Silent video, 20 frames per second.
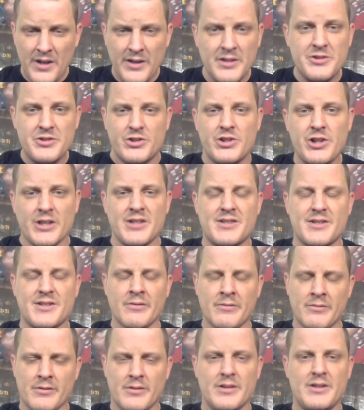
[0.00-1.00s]
It just
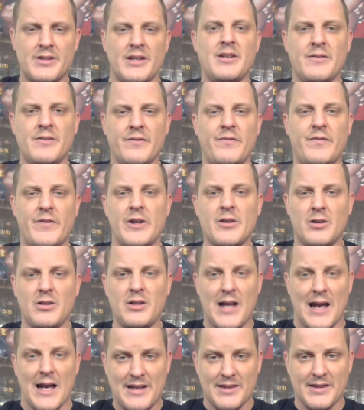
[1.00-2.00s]
didn't feel
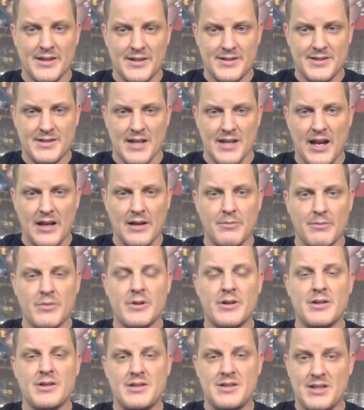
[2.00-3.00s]
like the same
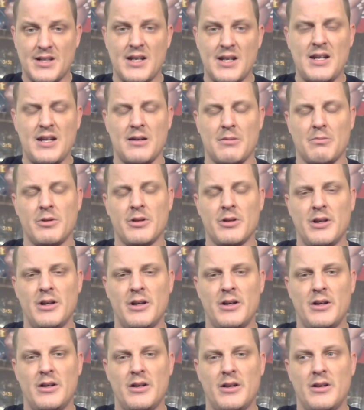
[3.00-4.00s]
team.
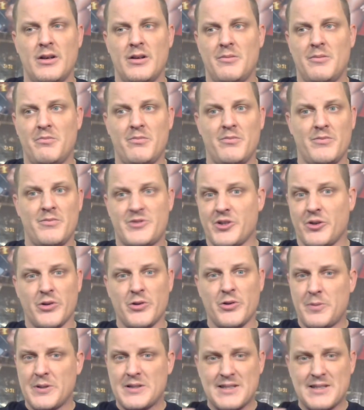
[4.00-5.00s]
So
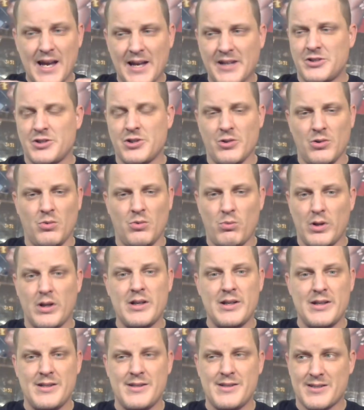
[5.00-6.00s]
their potential
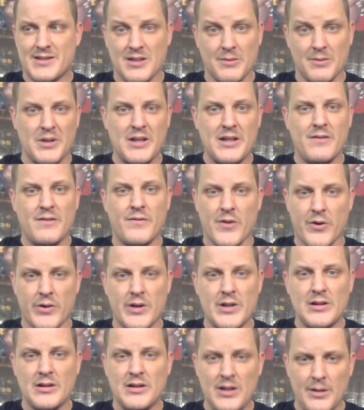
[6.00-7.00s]
was, to me,
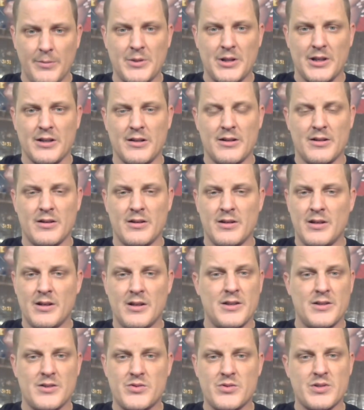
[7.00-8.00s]
very limited.
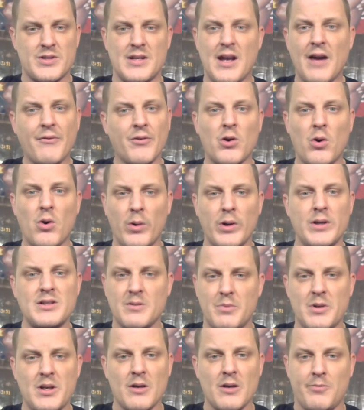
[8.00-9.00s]
This was never going
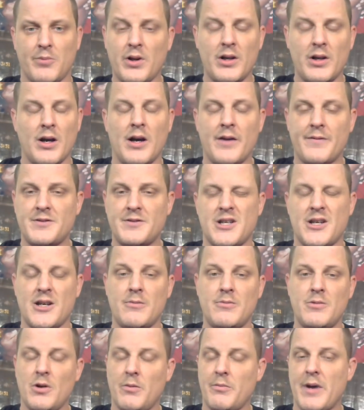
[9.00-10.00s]
to be a playoff
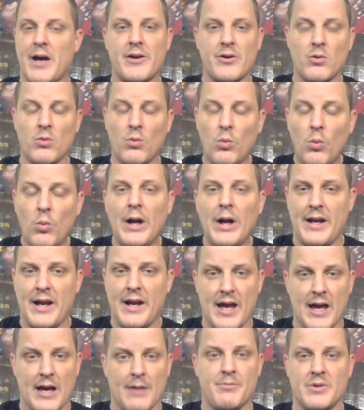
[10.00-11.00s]
team no matter what
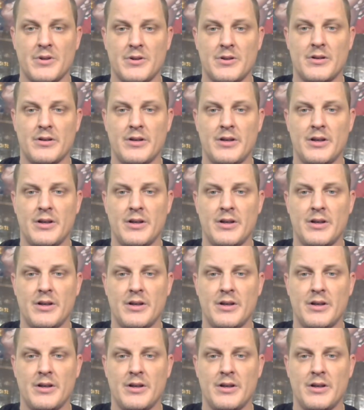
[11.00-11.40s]
happened.